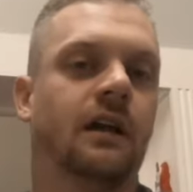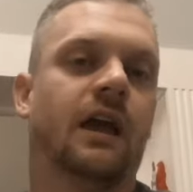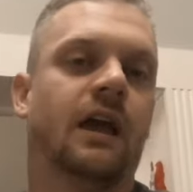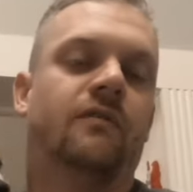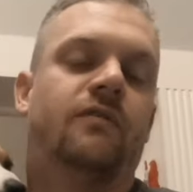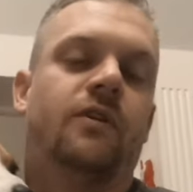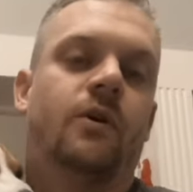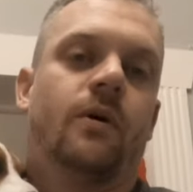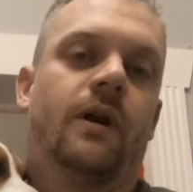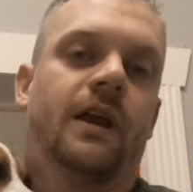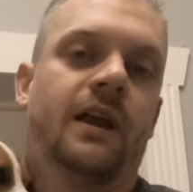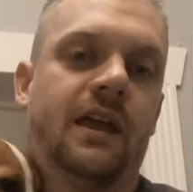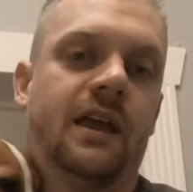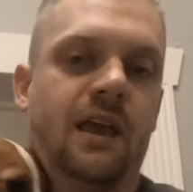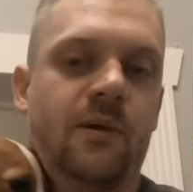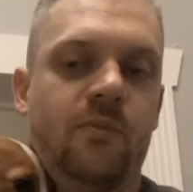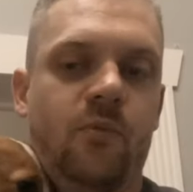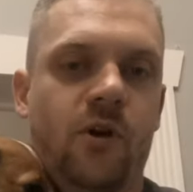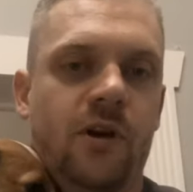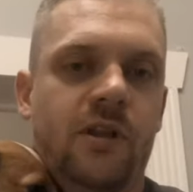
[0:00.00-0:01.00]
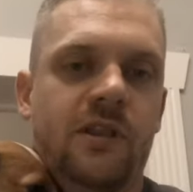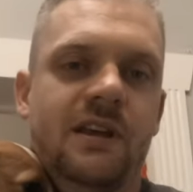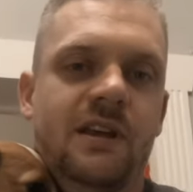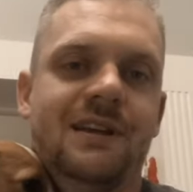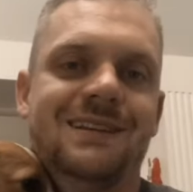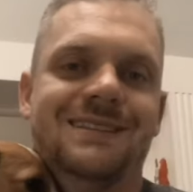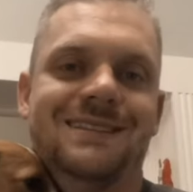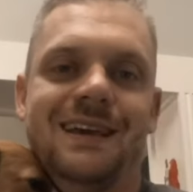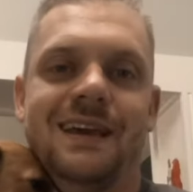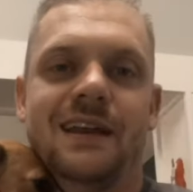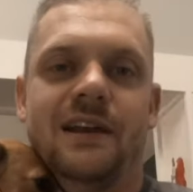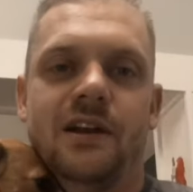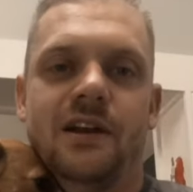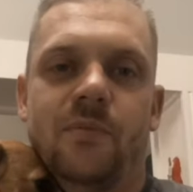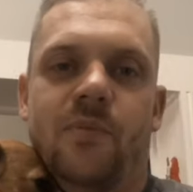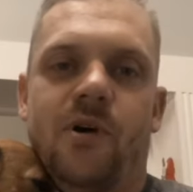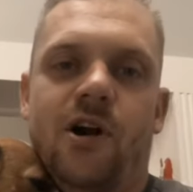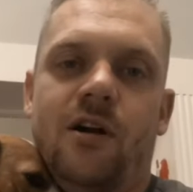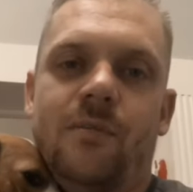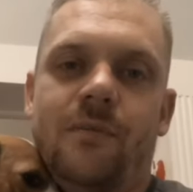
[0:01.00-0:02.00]
If you want to keep one of these in an
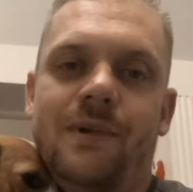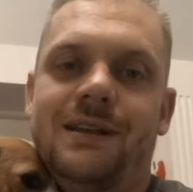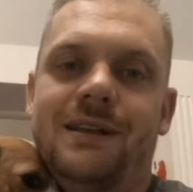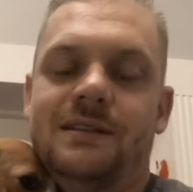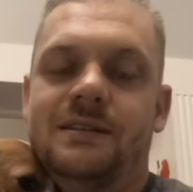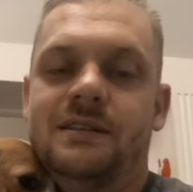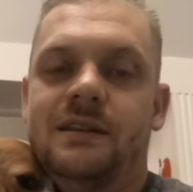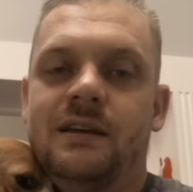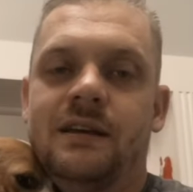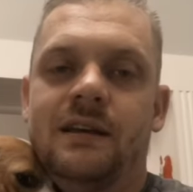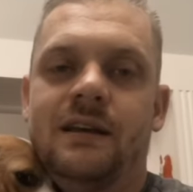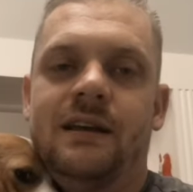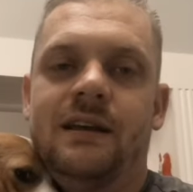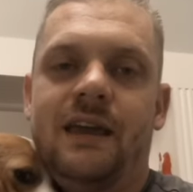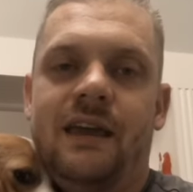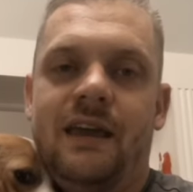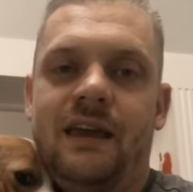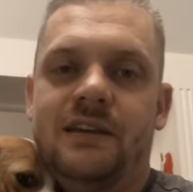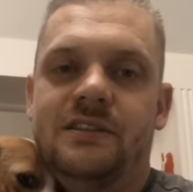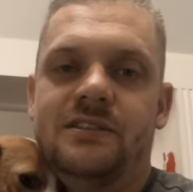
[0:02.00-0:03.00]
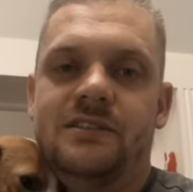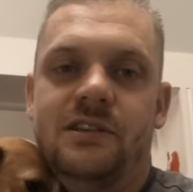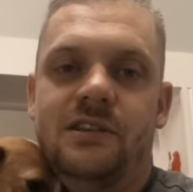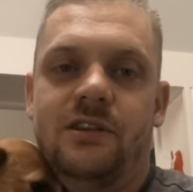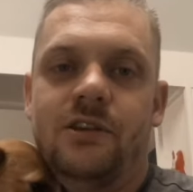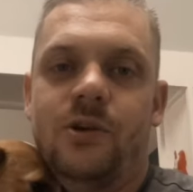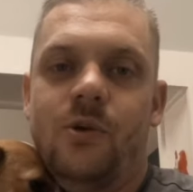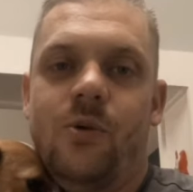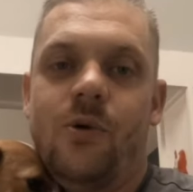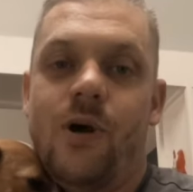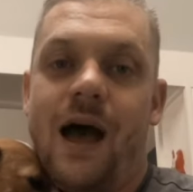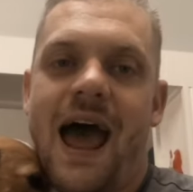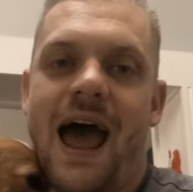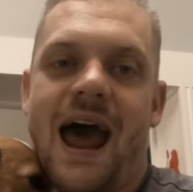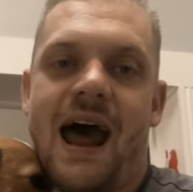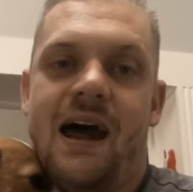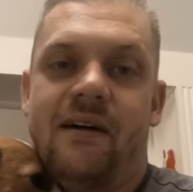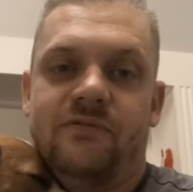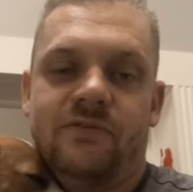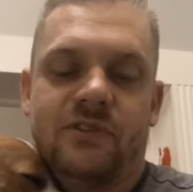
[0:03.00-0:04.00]
apartment, is you
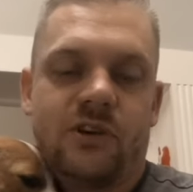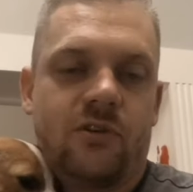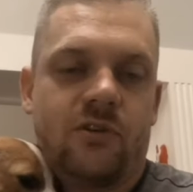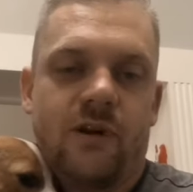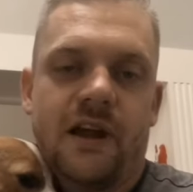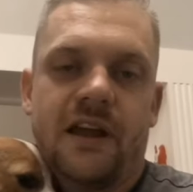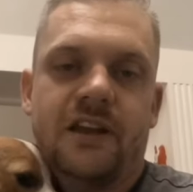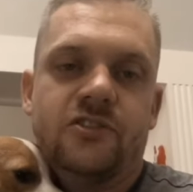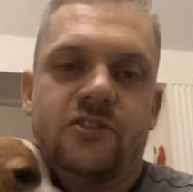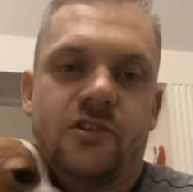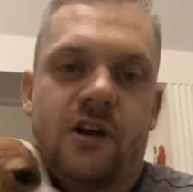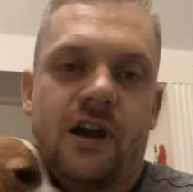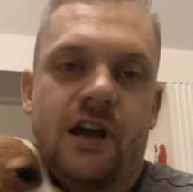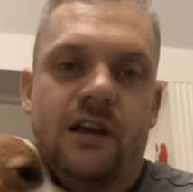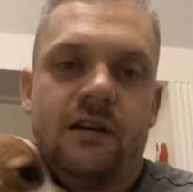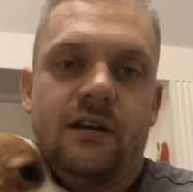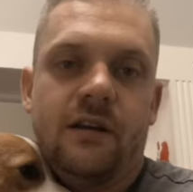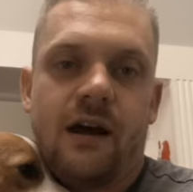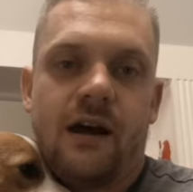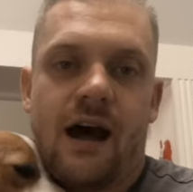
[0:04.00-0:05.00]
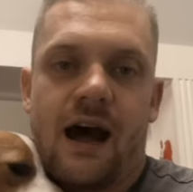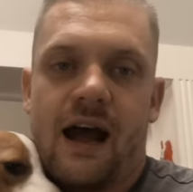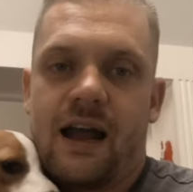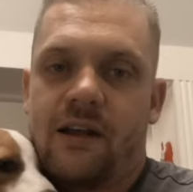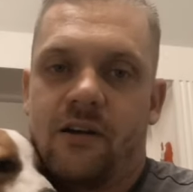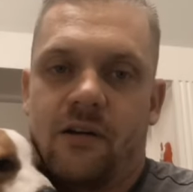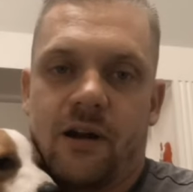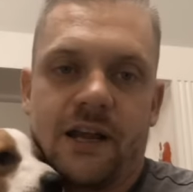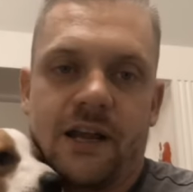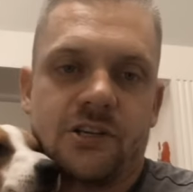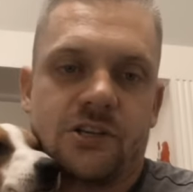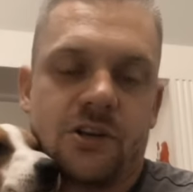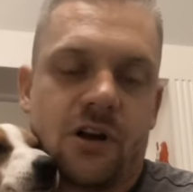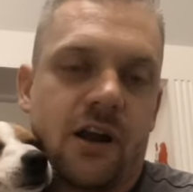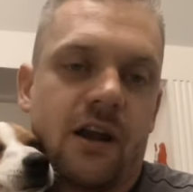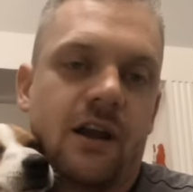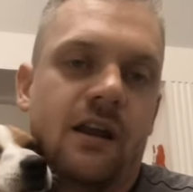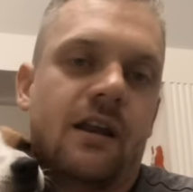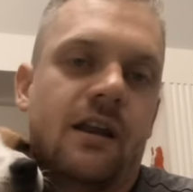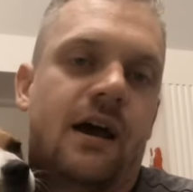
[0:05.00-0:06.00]
have to crate train. I crate
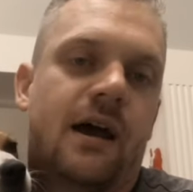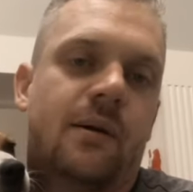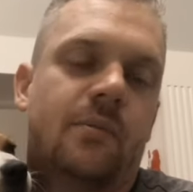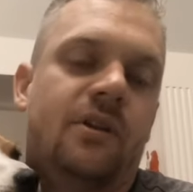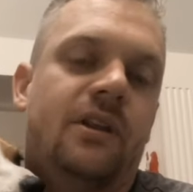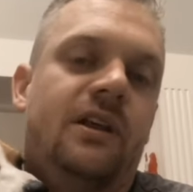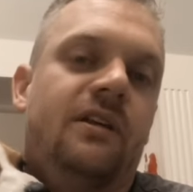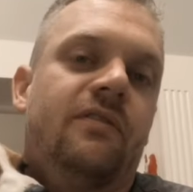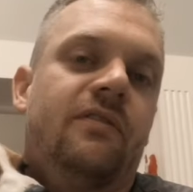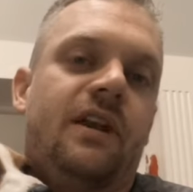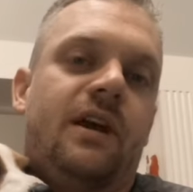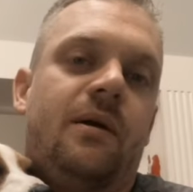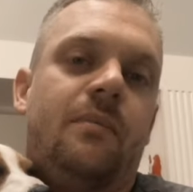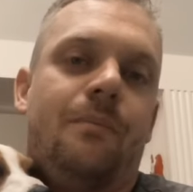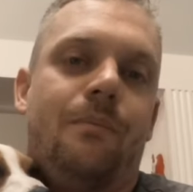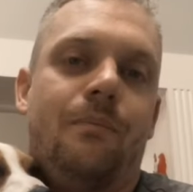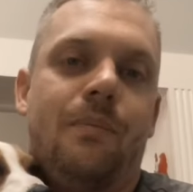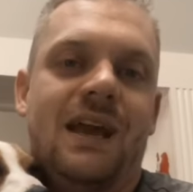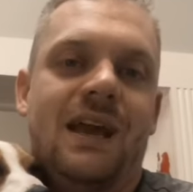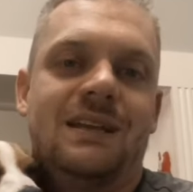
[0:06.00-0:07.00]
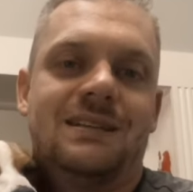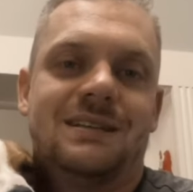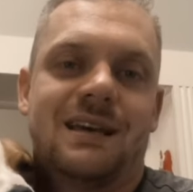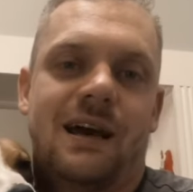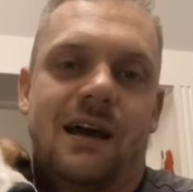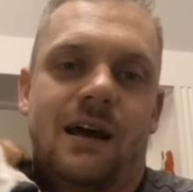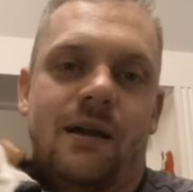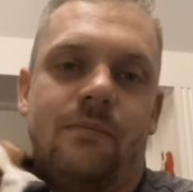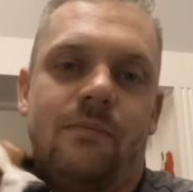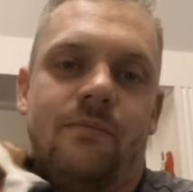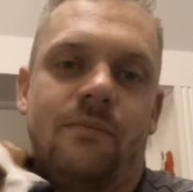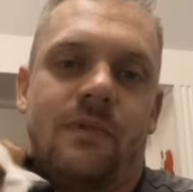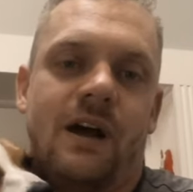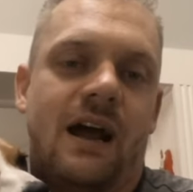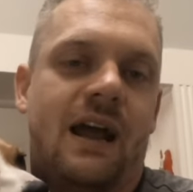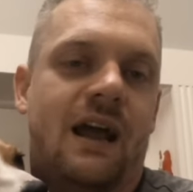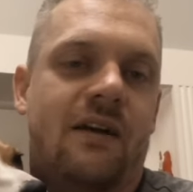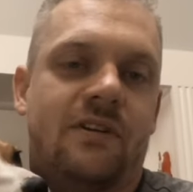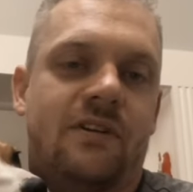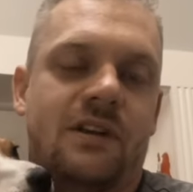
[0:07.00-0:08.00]
train, I believe in it big time. I
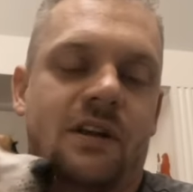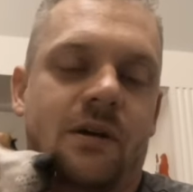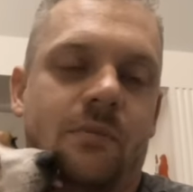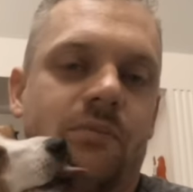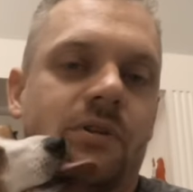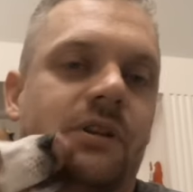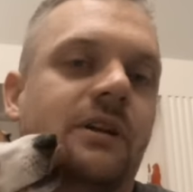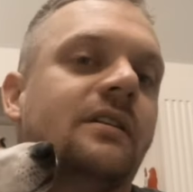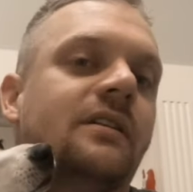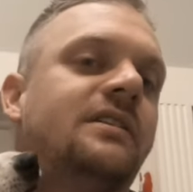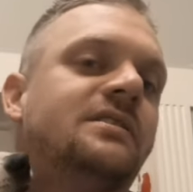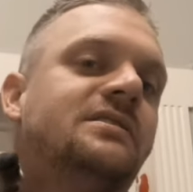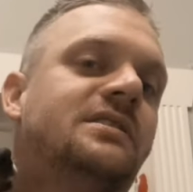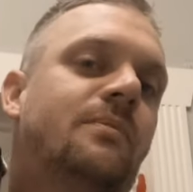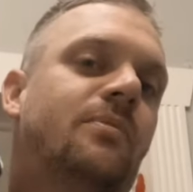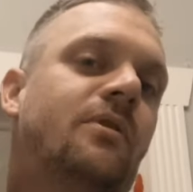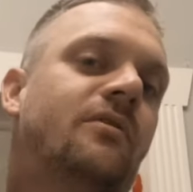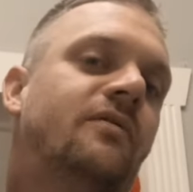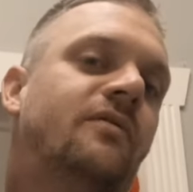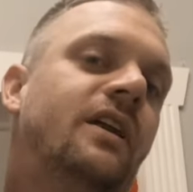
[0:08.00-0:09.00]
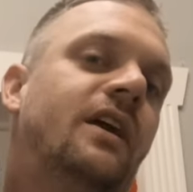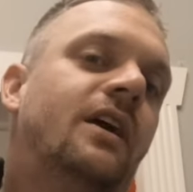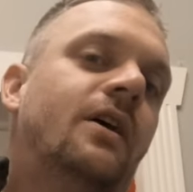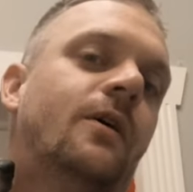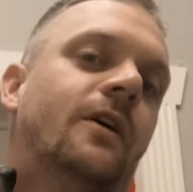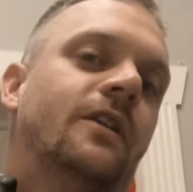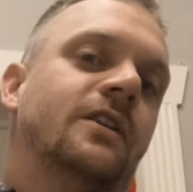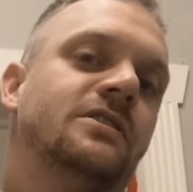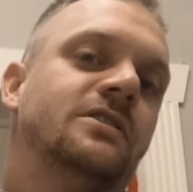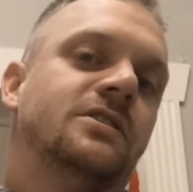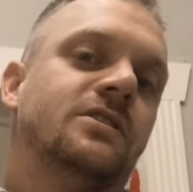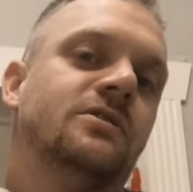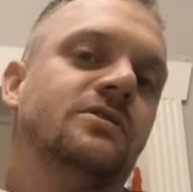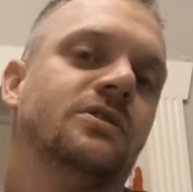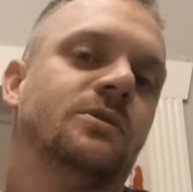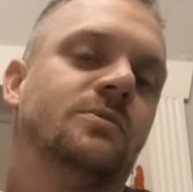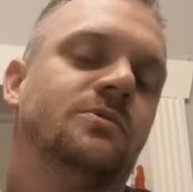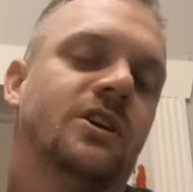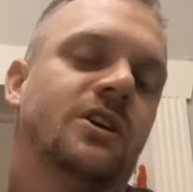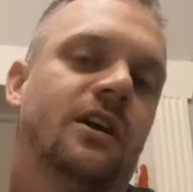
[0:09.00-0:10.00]
have a completely separate video on this
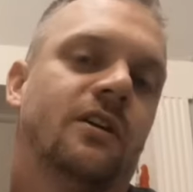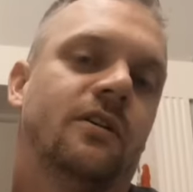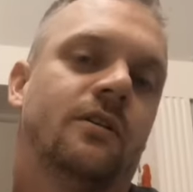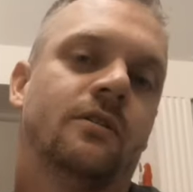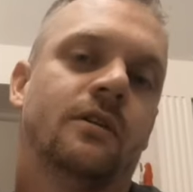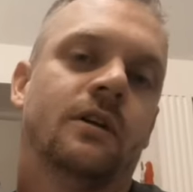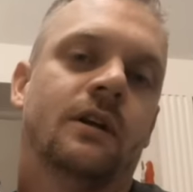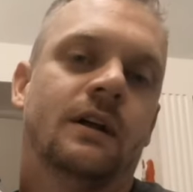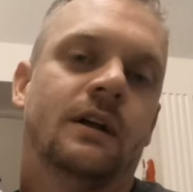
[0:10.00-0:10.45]
YouTube channel